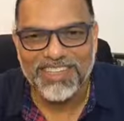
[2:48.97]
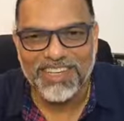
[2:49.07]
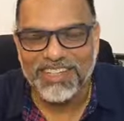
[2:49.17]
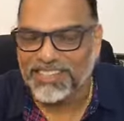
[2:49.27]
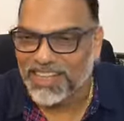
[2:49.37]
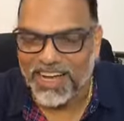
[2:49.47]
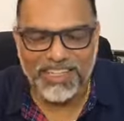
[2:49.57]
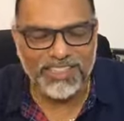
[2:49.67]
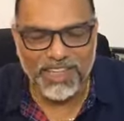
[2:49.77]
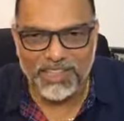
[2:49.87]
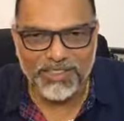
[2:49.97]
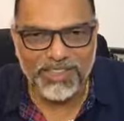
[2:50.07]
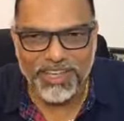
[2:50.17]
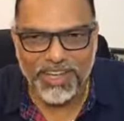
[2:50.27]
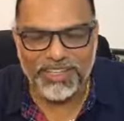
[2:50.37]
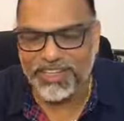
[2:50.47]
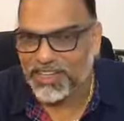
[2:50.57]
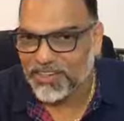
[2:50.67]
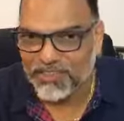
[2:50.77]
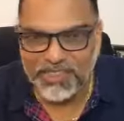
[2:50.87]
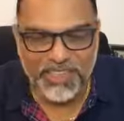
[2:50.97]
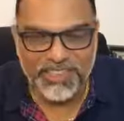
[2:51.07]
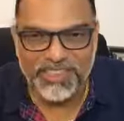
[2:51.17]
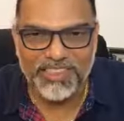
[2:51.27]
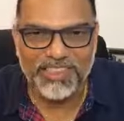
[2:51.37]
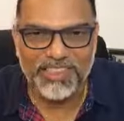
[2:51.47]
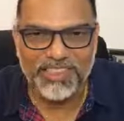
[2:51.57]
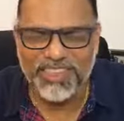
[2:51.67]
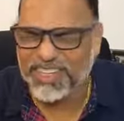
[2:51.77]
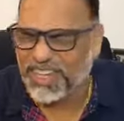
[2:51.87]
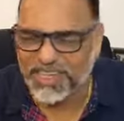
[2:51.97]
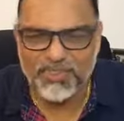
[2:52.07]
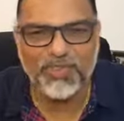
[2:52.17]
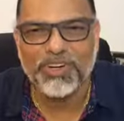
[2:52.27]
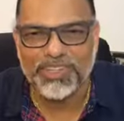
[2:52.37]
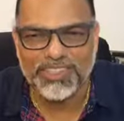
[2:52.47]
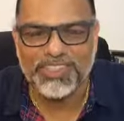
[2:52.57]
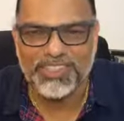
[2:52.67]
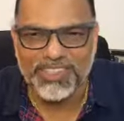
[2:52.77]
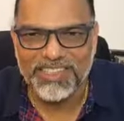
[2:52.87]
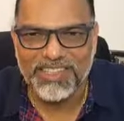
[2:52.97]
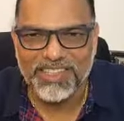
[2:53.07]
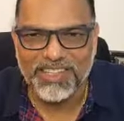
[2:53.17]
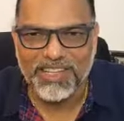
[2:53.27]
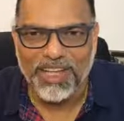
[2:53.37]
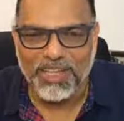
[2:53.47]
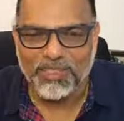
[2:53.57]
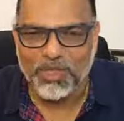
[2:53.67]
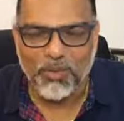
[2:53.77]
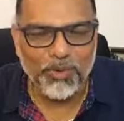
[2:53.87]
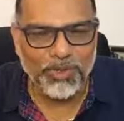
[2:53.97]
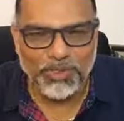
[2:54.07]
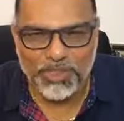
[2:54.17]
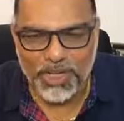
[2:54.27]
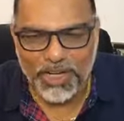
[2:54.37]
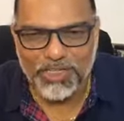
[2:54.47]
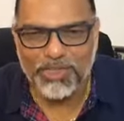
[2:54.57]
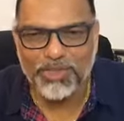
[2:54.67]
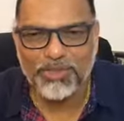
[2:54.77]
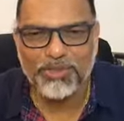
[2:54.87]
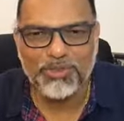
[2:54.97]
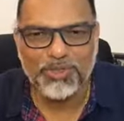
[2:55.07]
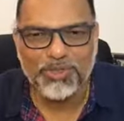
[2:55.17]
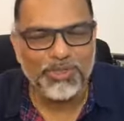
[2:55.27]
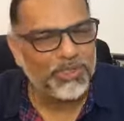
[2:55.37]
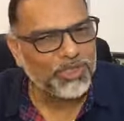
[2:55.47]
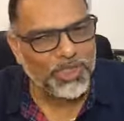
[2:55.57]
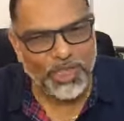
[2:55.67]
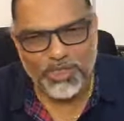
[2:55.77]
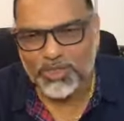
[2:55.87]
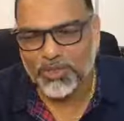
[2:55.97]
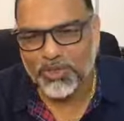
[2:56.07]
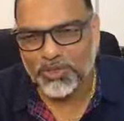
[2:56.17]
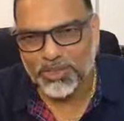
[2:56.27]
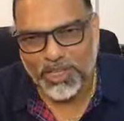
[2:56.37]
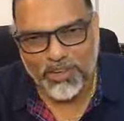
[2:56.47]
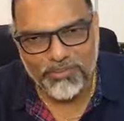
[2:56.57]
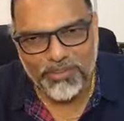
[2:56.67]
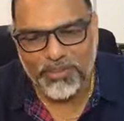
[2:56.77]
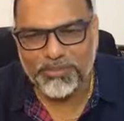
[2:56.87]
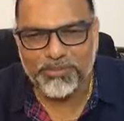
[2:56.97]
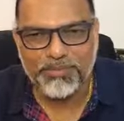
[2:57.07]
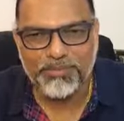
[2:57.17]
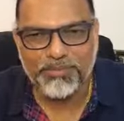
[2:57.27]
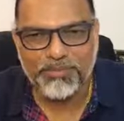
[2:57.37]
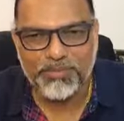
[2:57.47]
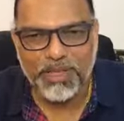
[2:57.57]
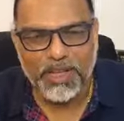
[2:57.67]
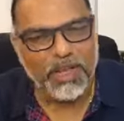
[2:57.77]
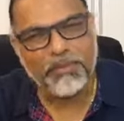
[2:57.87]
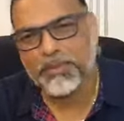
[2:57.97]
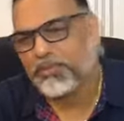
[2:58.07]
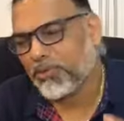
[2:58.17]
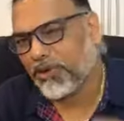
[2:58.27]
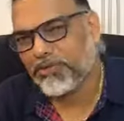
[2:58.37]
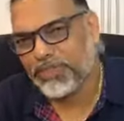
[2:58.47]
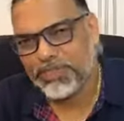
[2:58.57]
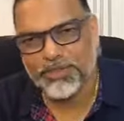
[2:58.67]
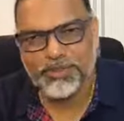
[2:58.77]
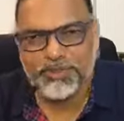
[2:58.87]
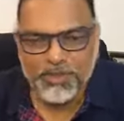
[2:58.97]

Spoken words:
And God is a good God. He loves us. He cares for us. And so I want to challenge you, stand strong, stand firm. Let me pray with you.